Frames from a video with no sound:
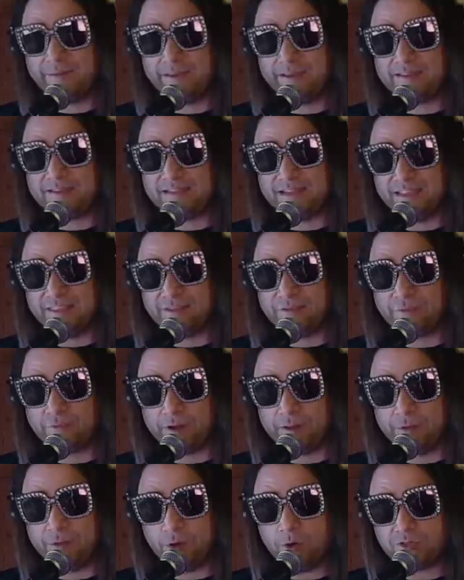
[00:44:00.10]
in 3
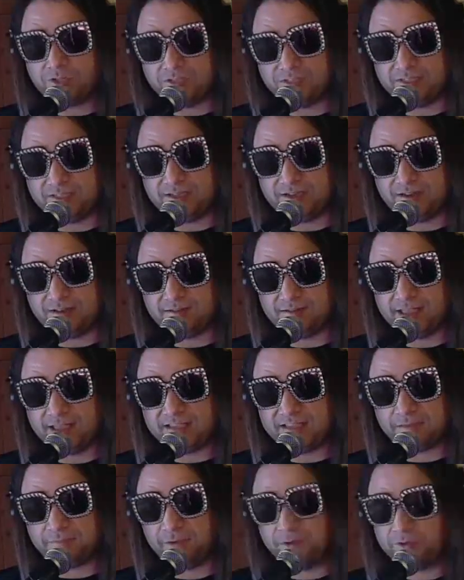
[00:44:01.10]
motions here, as
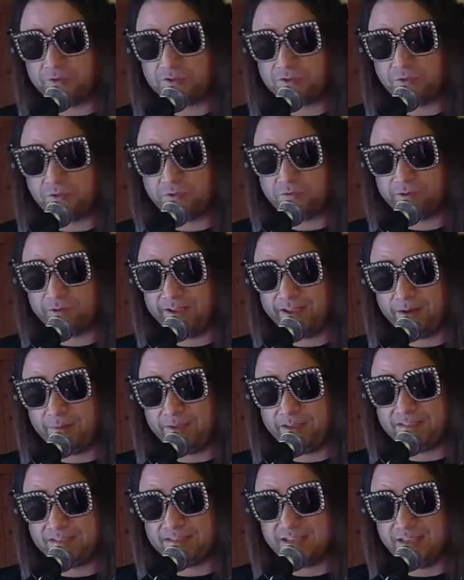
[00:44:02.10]
opposed to 3
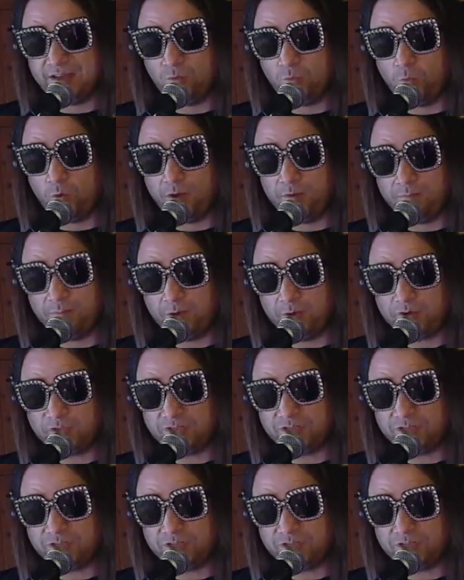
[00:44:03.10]
enemies in 1 motion,